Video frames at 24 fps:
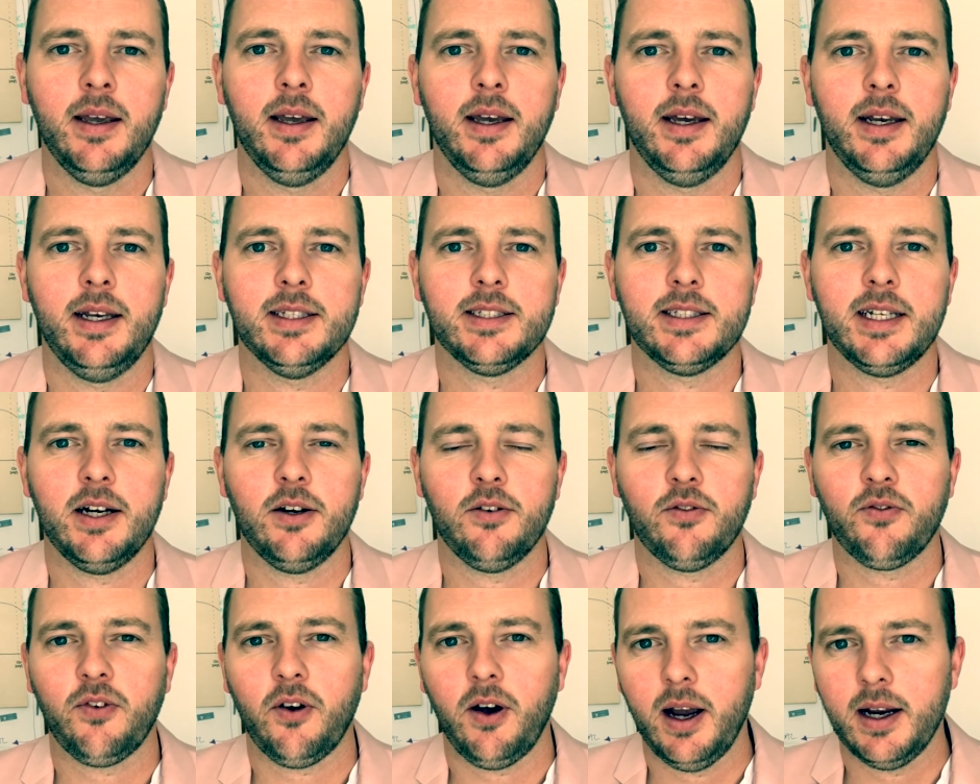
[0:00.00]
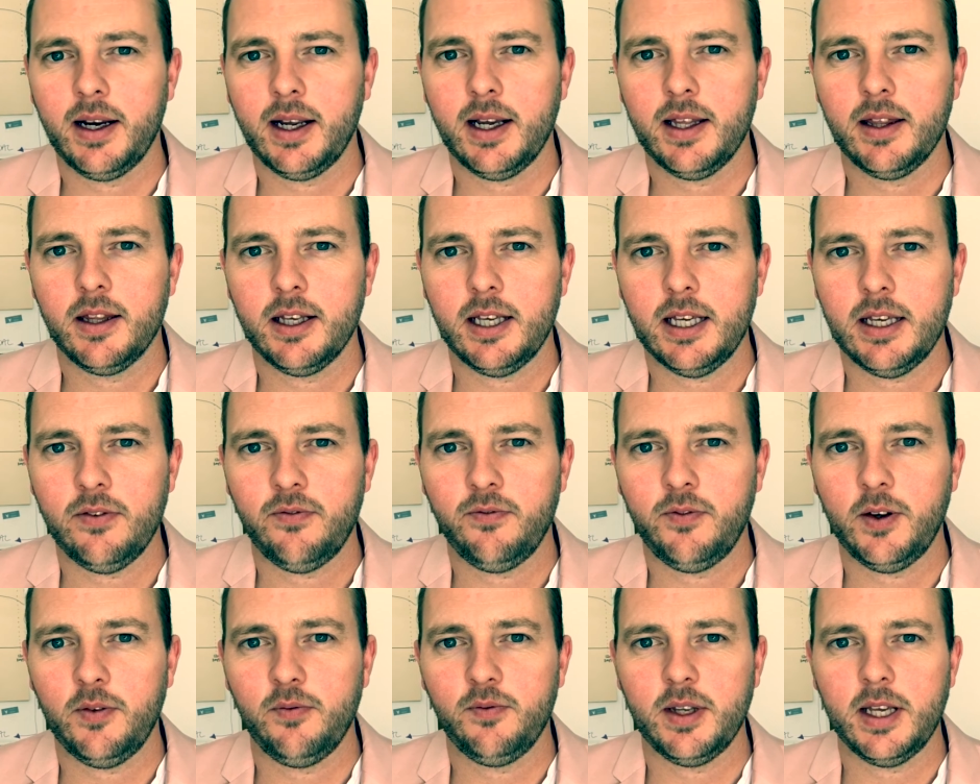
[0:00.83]
It is now Friday the
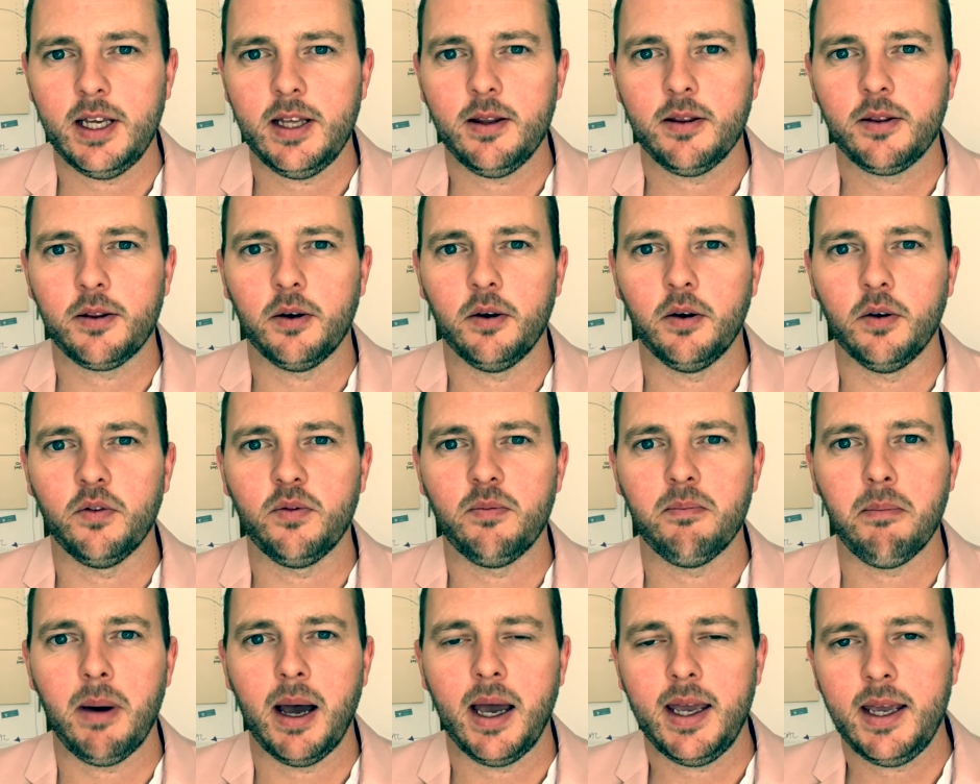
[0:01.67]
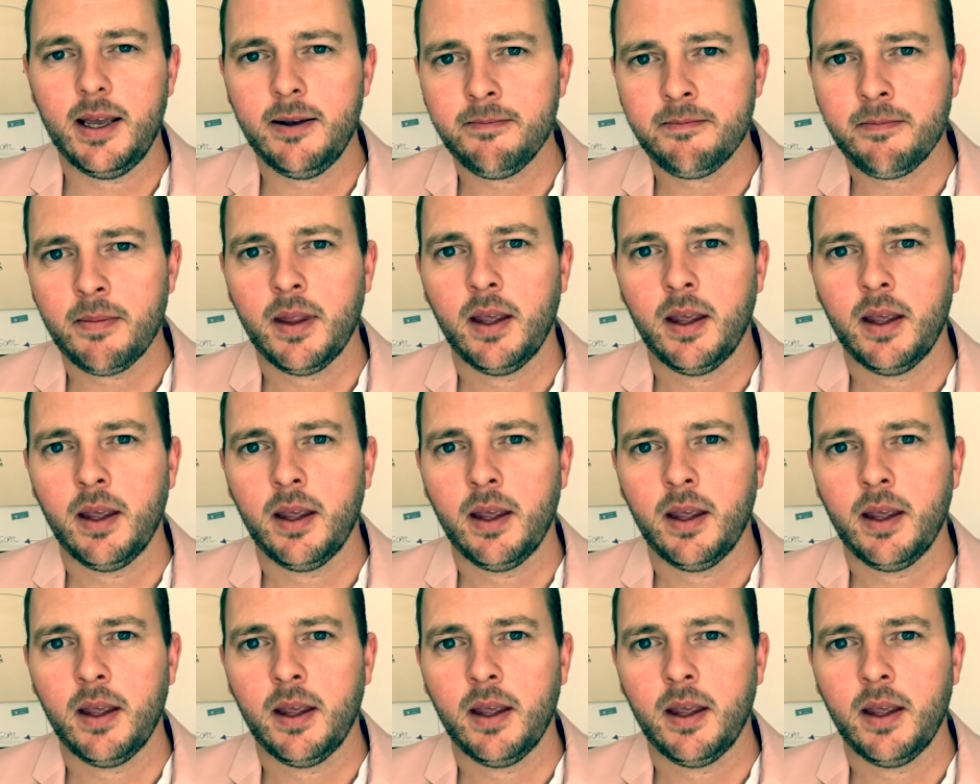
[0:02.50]
15th of May.